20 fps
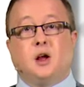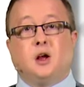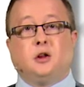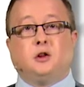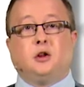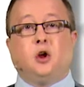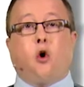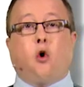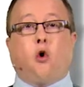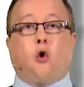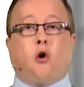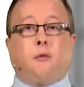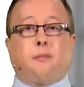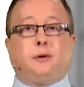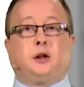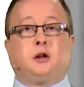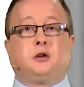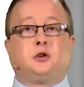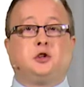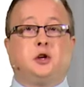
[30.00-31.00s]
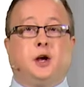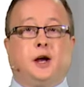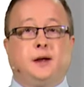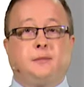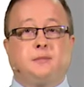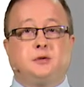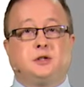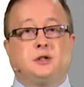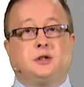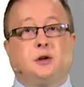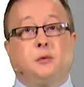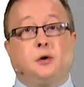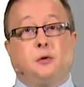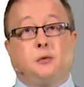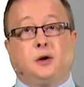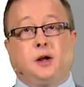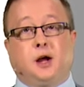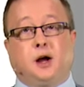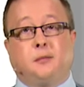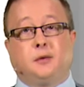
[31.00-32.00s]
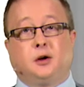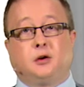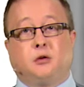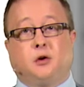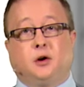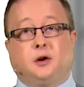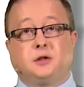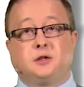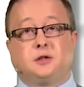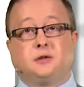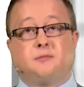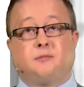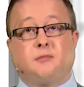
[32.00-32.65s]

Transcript: The orbital shapes that we will come across